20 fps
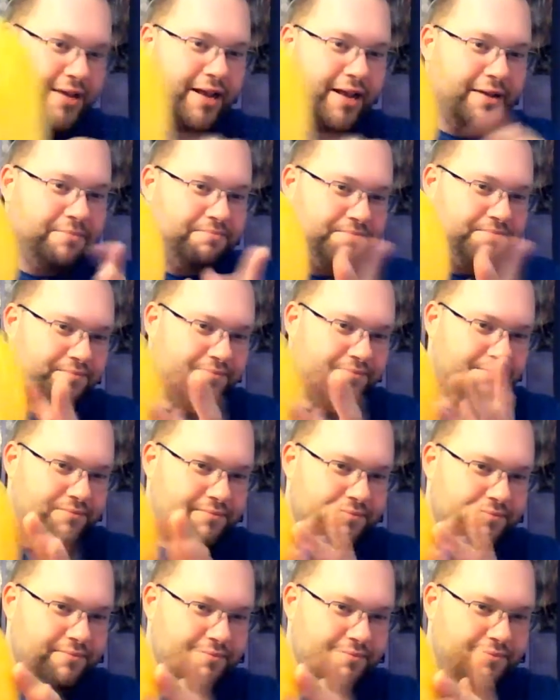like a
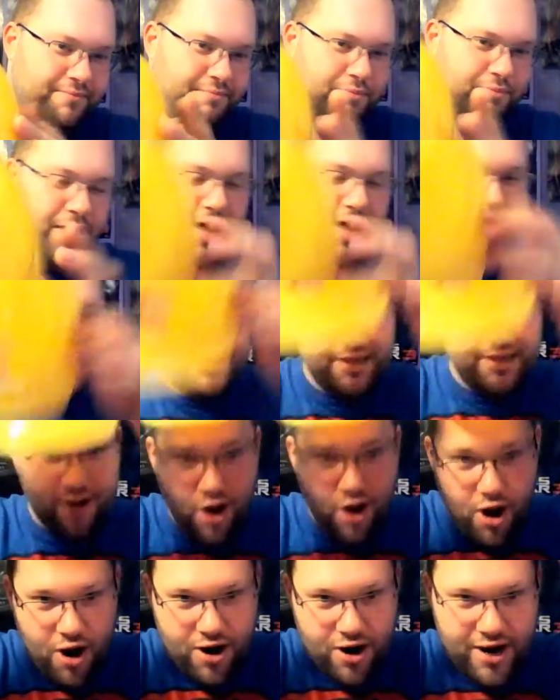plastic
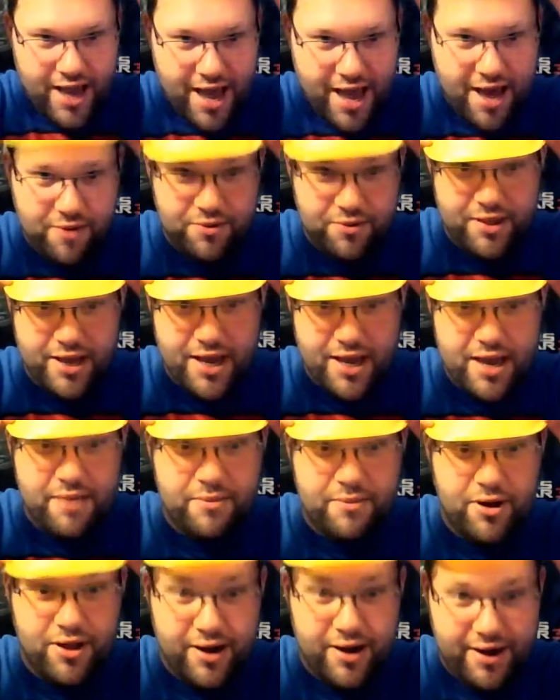hard hat with an
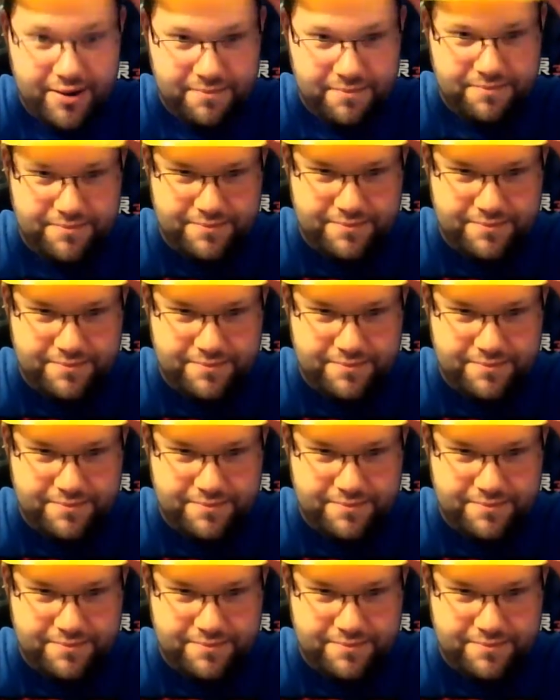M on it.